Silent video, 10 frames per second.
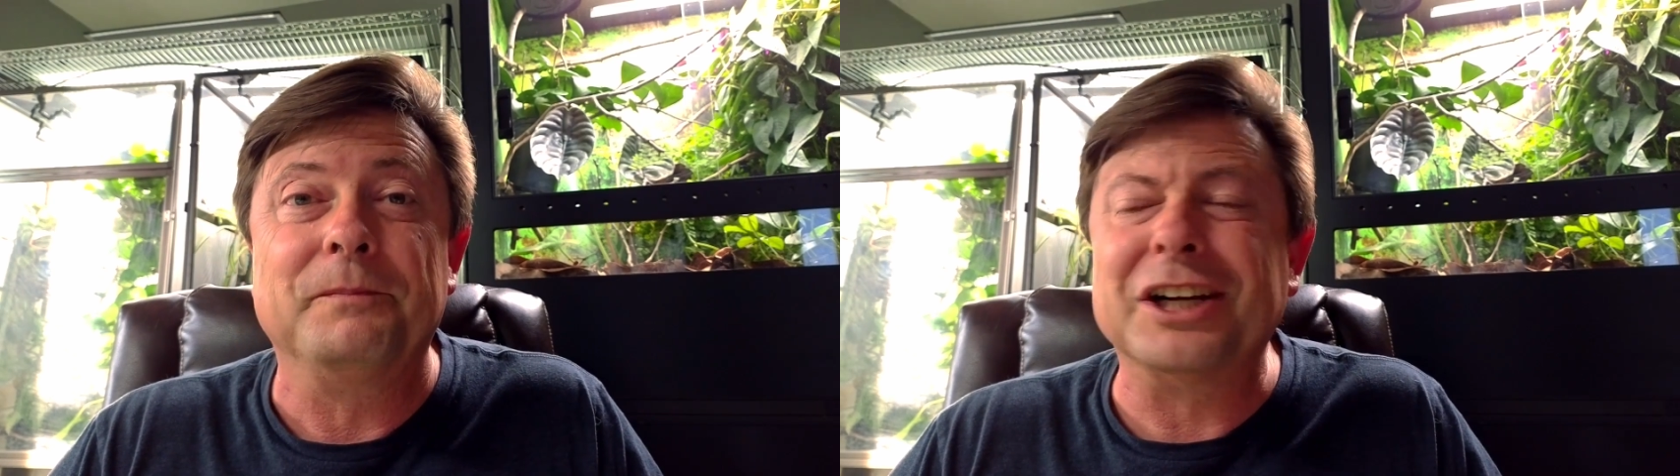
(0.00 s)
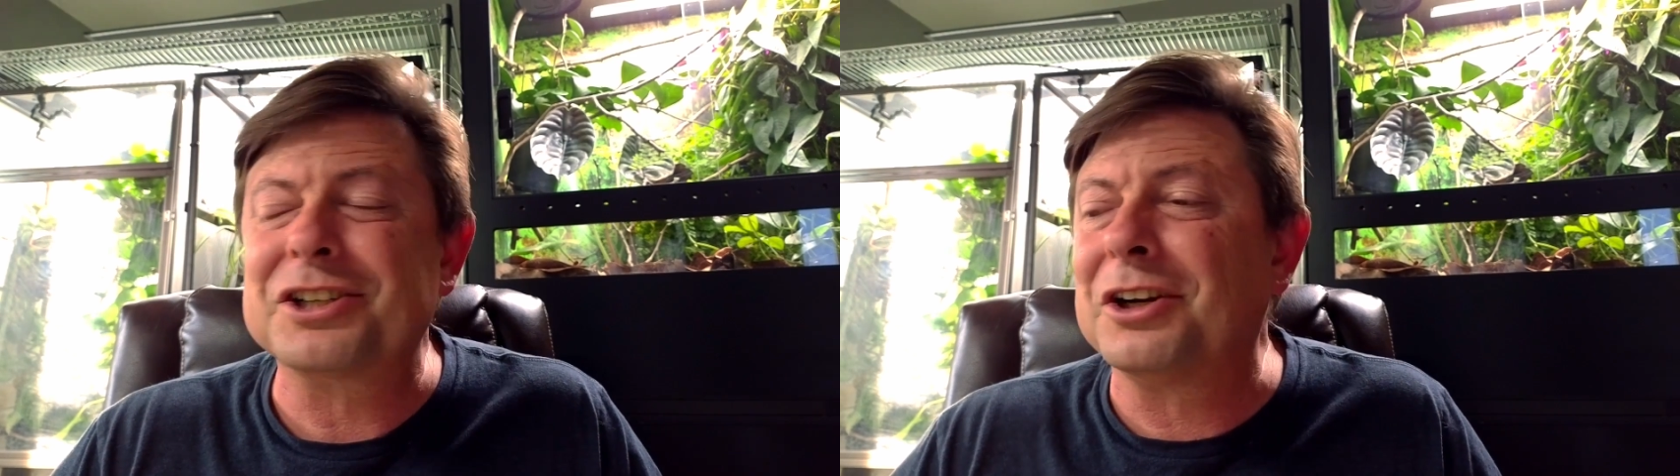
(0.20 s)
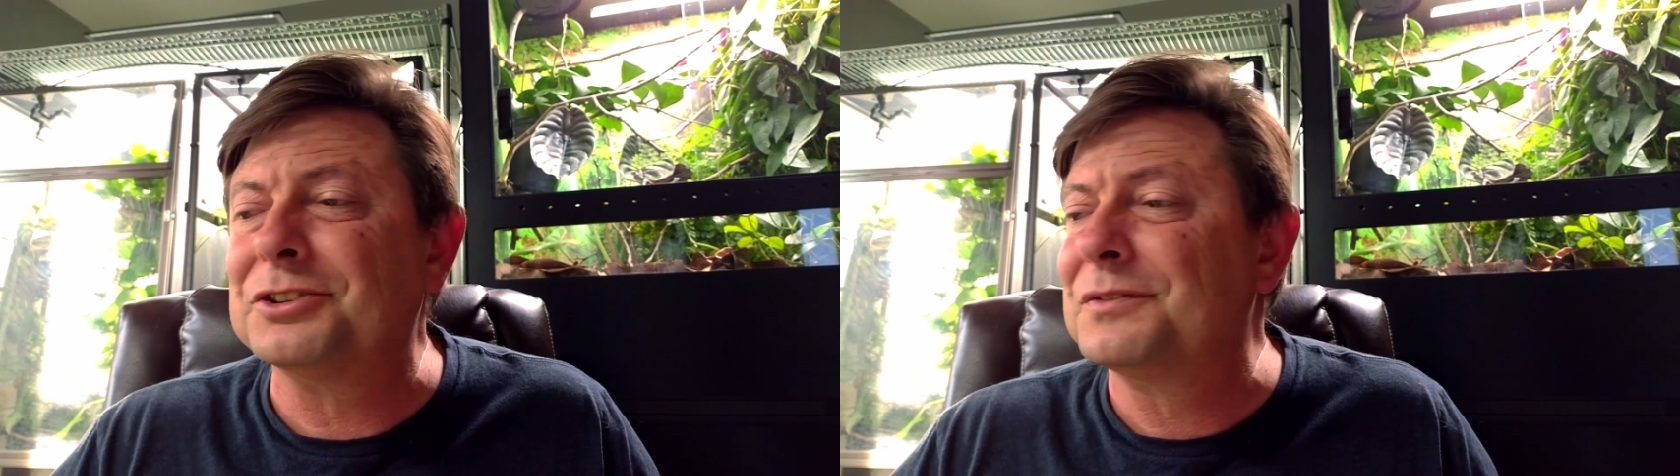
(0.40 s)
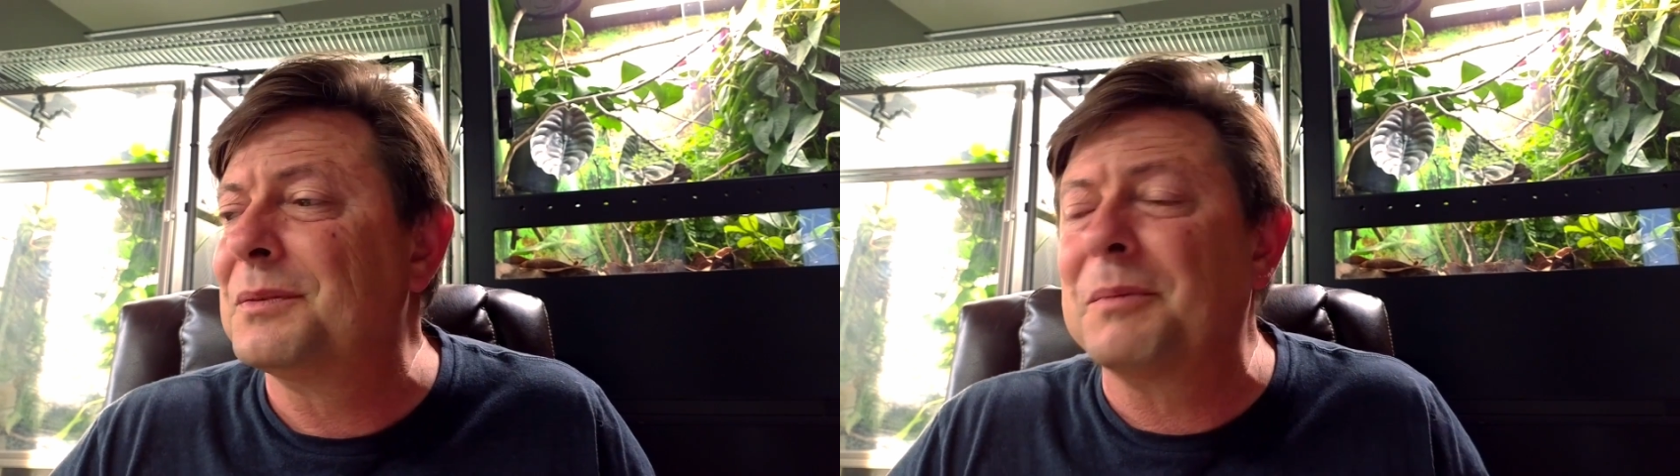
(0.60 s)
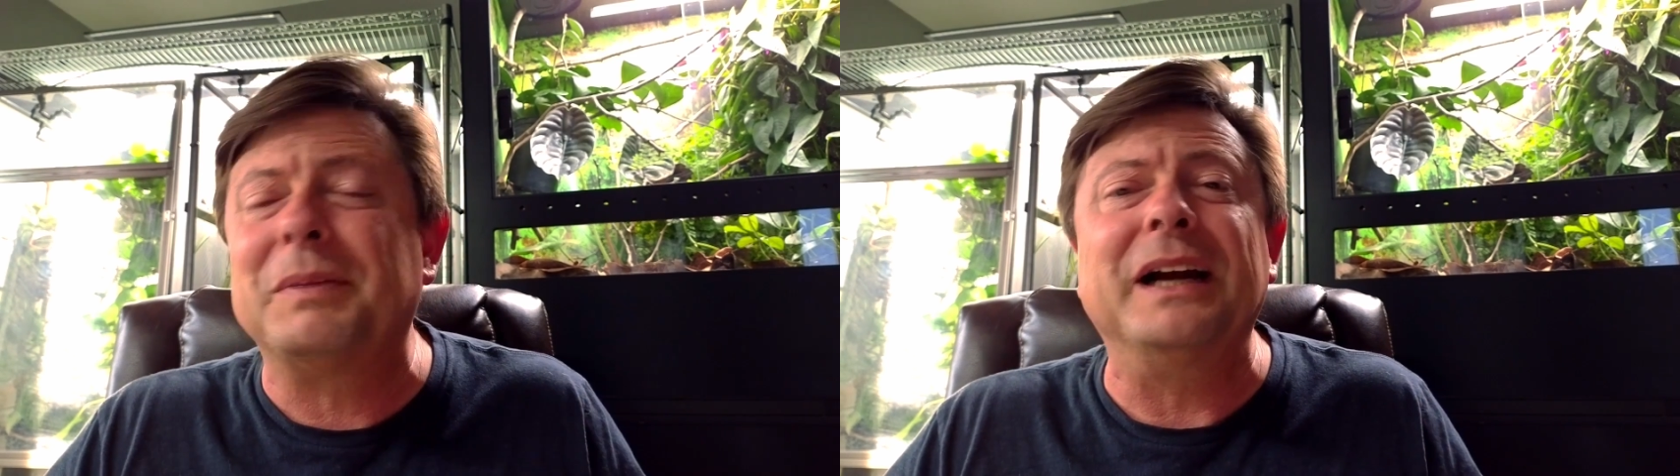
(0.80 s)
Josh Halter
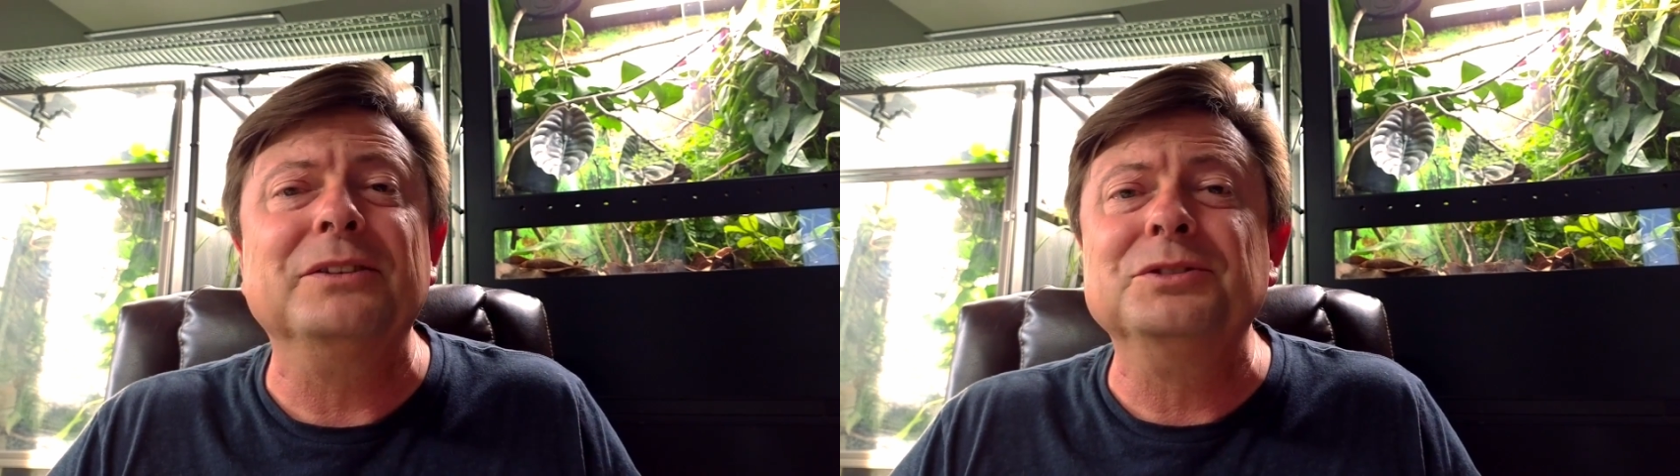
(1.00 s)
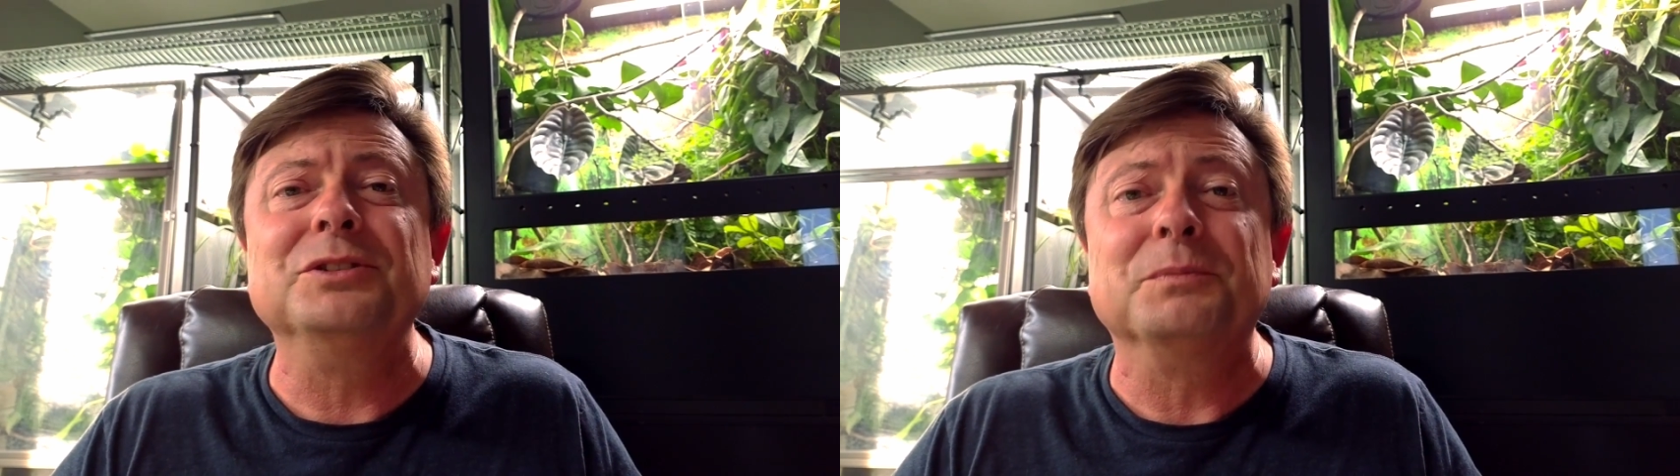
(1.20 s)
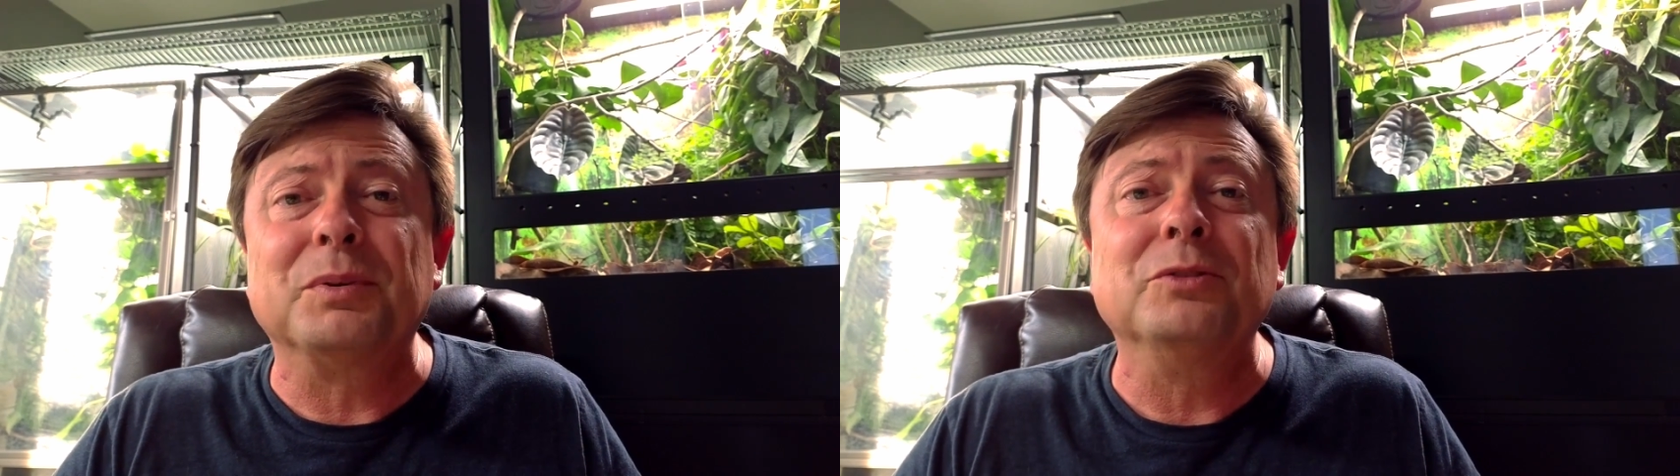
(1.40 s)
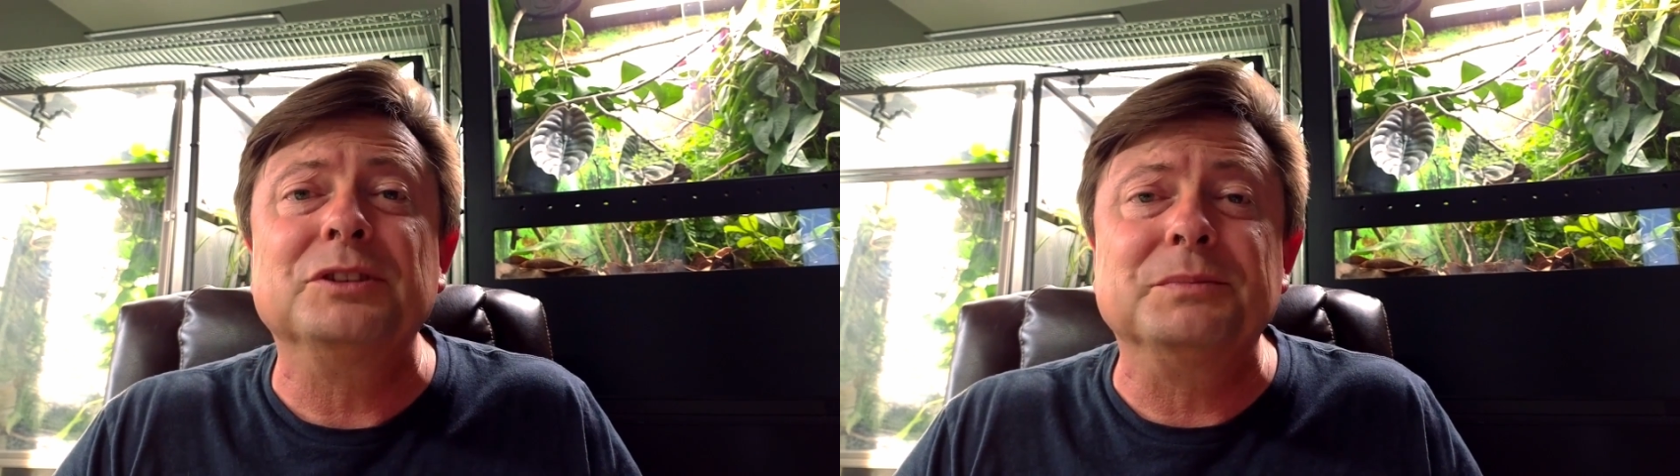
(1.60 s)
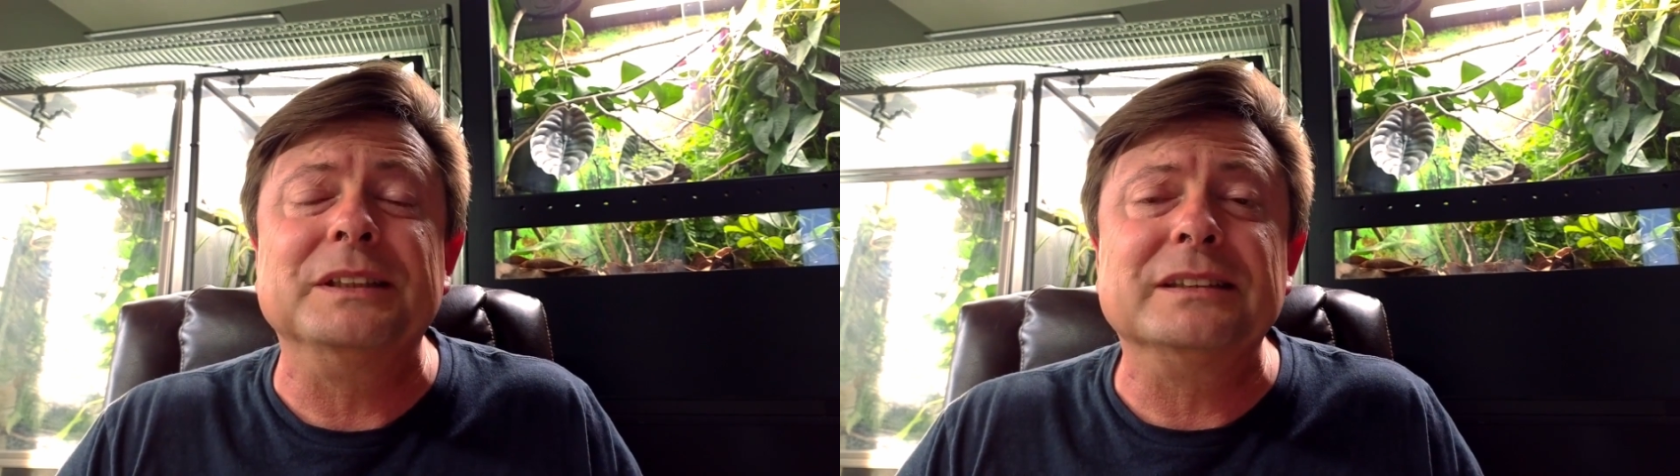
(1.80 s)
from the BioDude
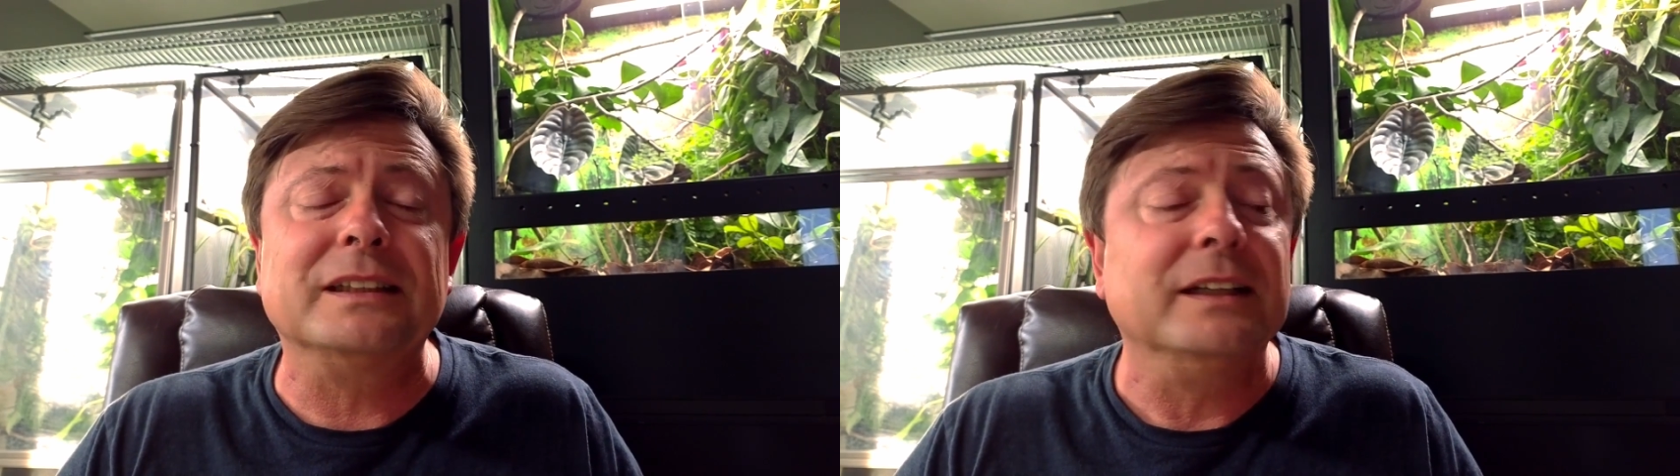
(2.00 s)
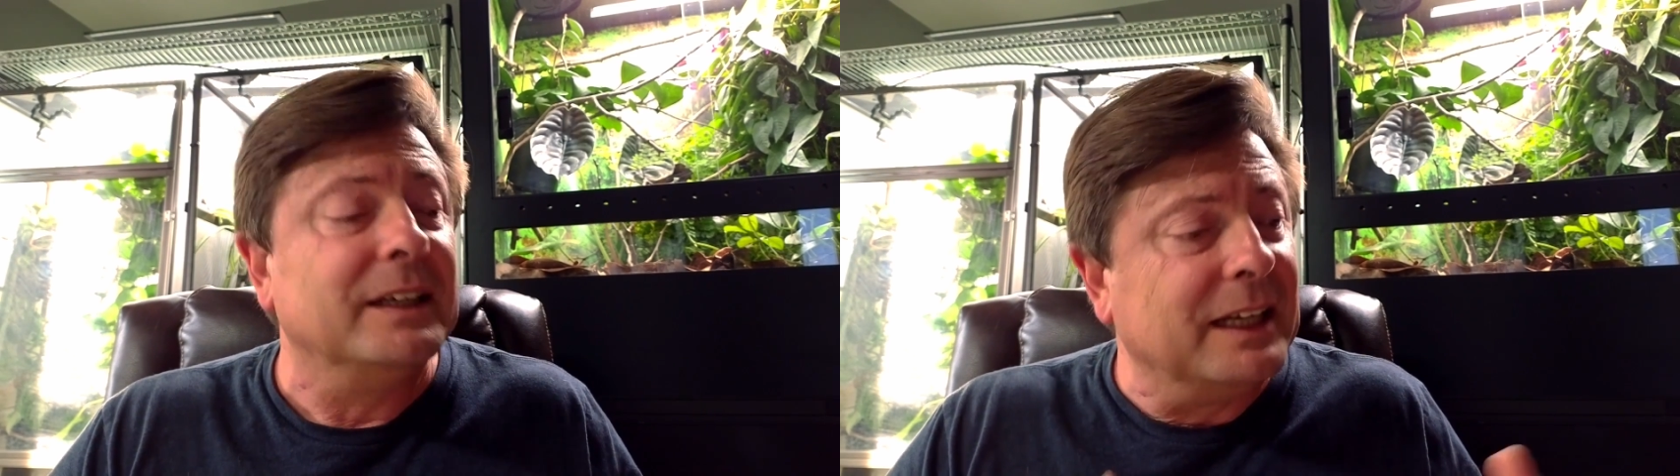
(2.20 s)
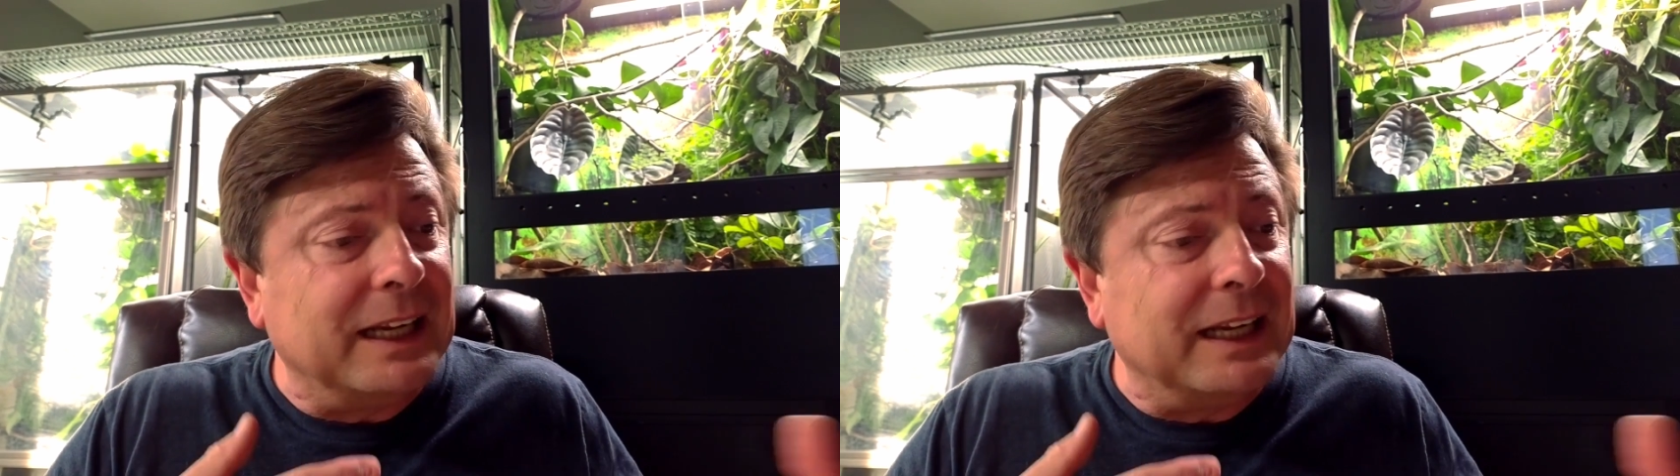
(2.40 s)
approached me and said,